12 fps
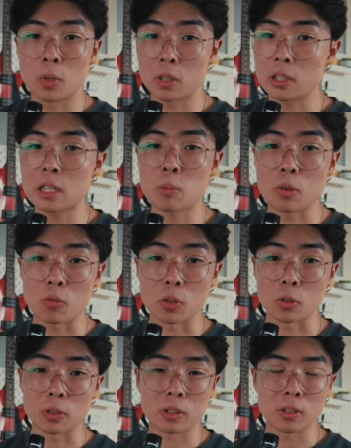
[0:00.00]
Because let's be
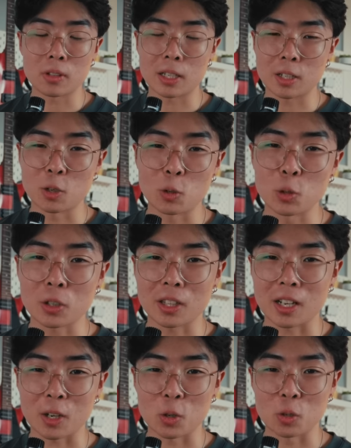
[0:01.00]
real, they don't look
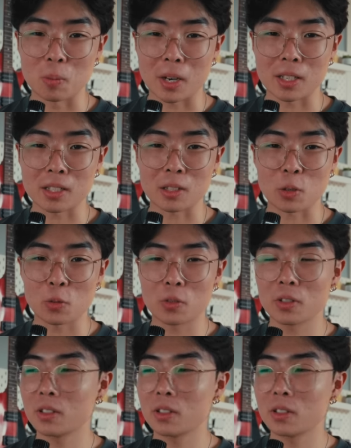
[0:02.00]
that good by itself.